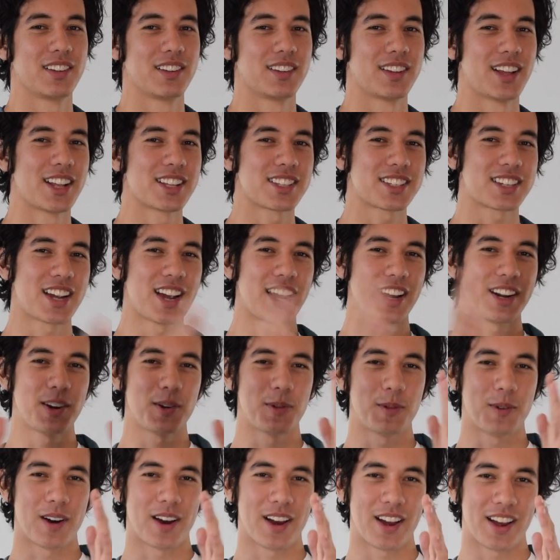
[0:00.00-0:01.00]
That's kind of
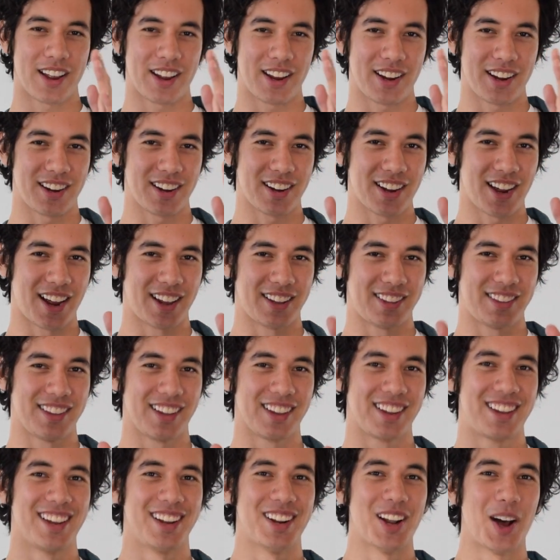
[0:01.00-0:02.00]
why I
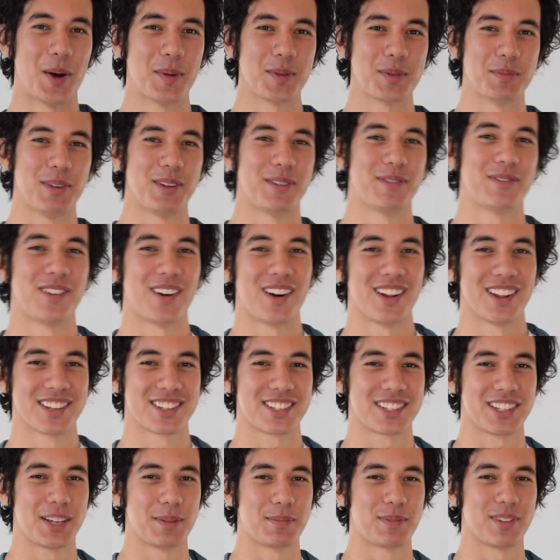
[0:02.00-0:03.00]
think it helped me fall
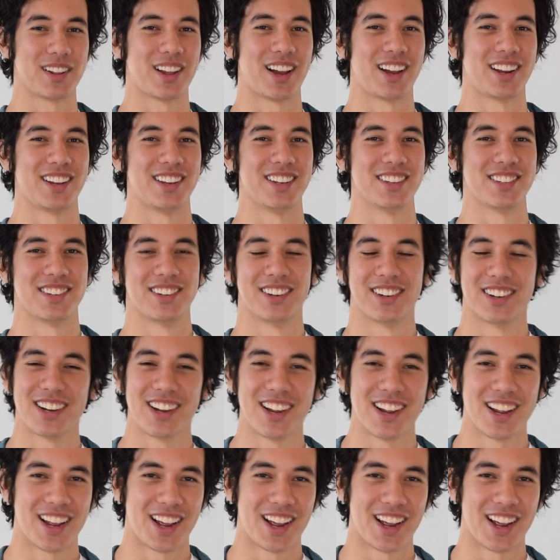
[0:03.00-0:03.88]
asleep a lot easier.